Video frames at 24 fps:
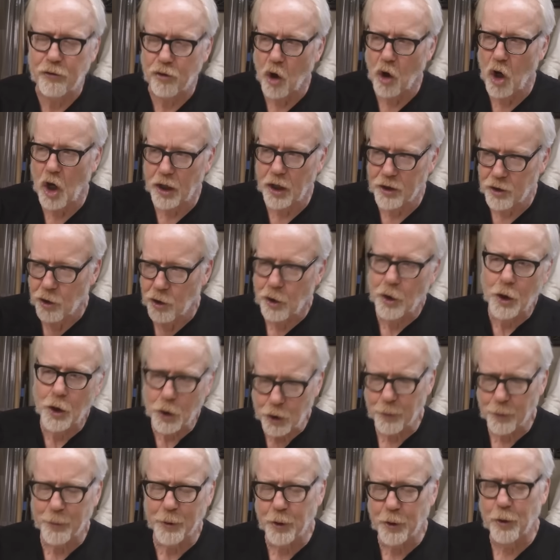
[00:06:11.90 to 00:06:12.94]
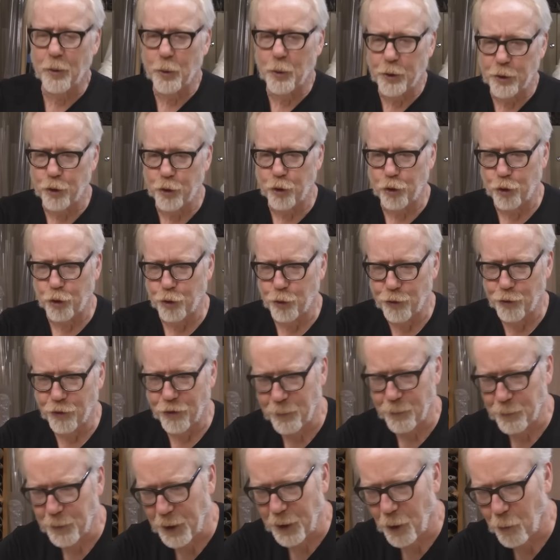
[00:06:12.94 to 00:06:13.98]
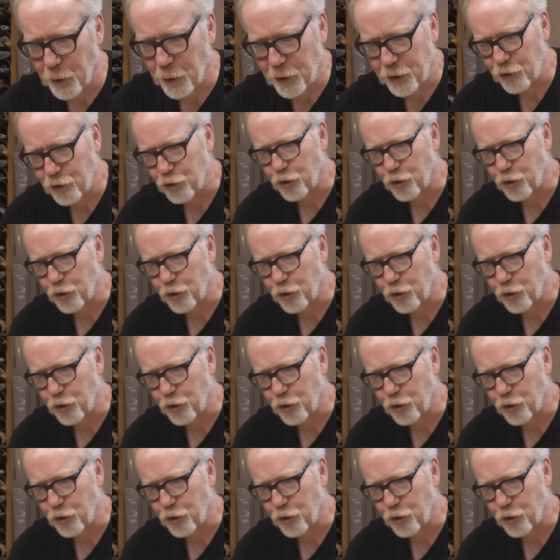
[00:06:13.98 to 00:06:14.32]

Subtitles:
Adam embraced his role as a public figure,